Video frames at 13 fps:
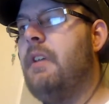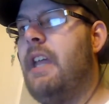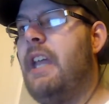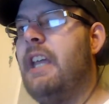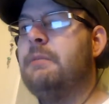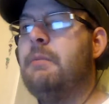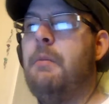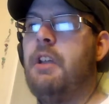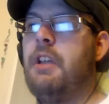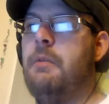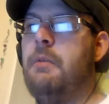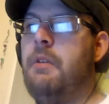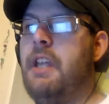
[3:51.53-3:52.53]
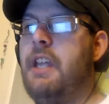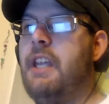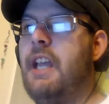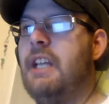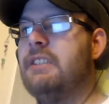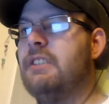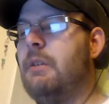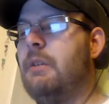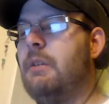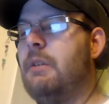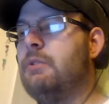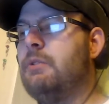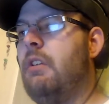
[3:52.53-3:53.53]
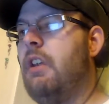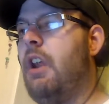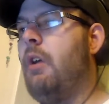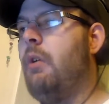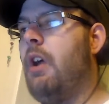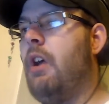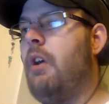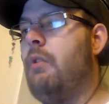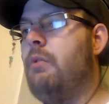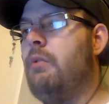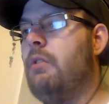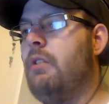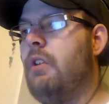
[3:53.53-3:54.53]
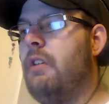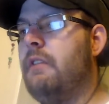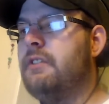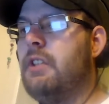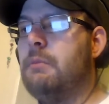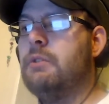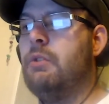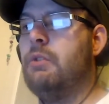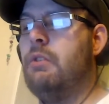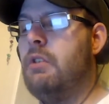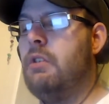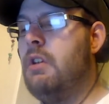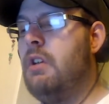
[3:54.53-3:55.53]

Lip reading: each member of the community has some sort of logo of some sort.